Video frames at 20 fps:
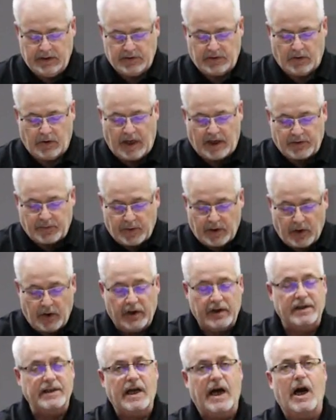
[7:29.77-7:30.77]
So as we
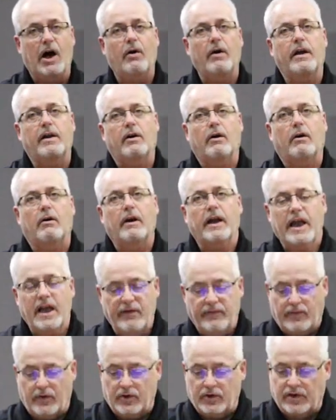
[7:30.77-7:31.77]
look now at our
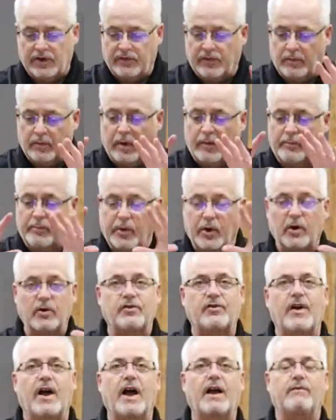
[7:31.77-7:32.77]
eight verses from a
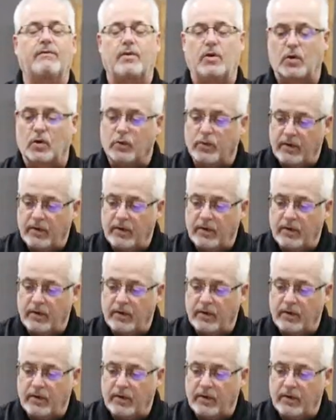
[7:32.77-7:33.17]
bird's eye view,